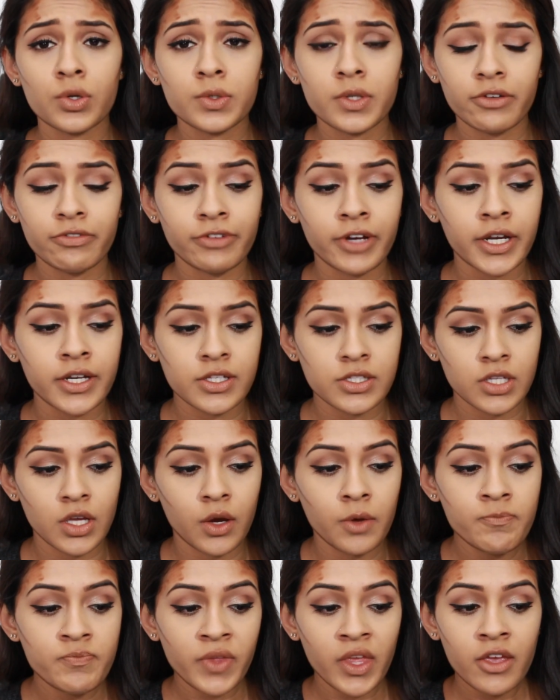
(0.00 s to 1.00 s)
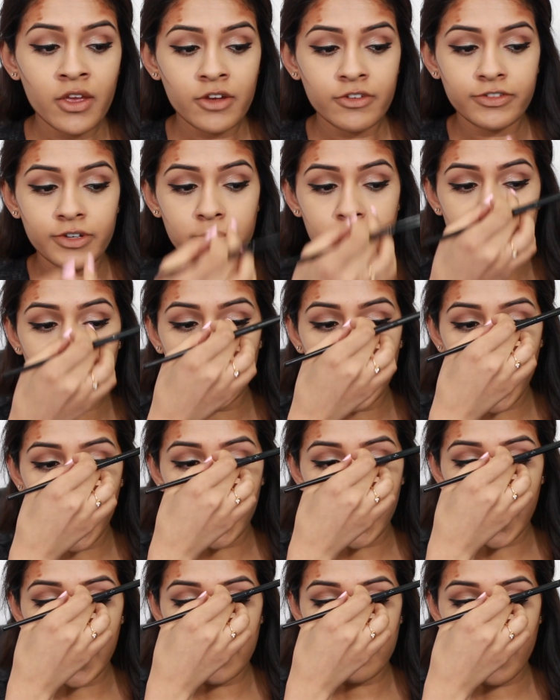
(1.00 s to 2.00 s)
different. So for me,
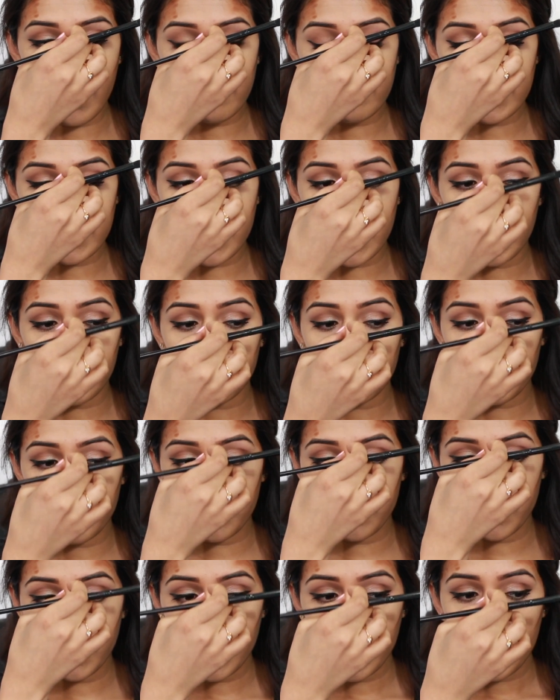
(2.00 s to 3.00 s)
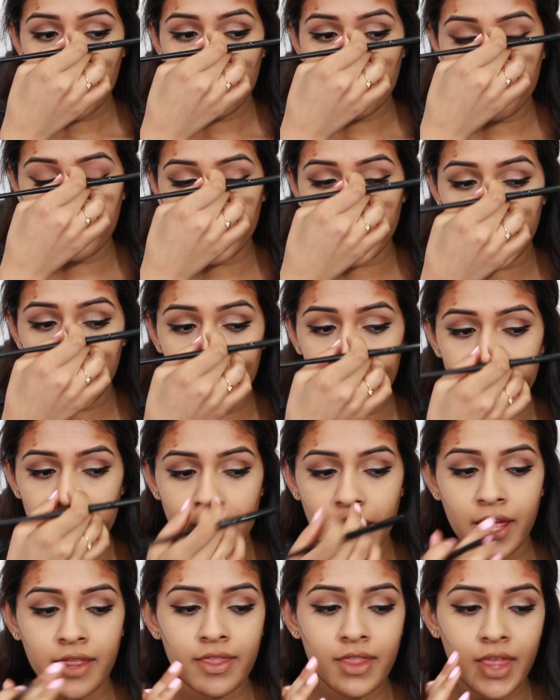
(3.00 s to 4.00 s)
I kind of have a narrow bridge
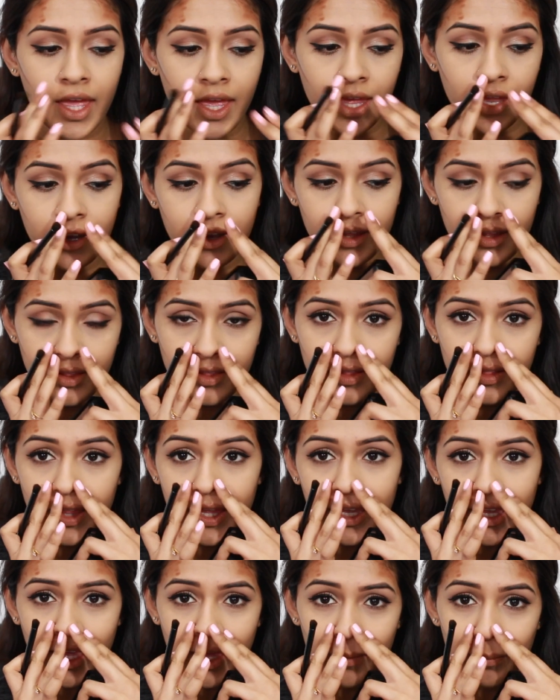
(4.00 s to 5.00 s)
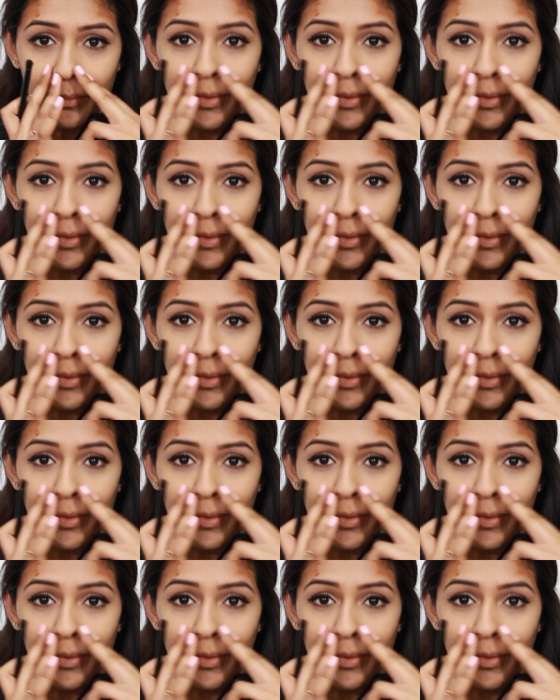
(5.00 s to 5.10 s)
and then like it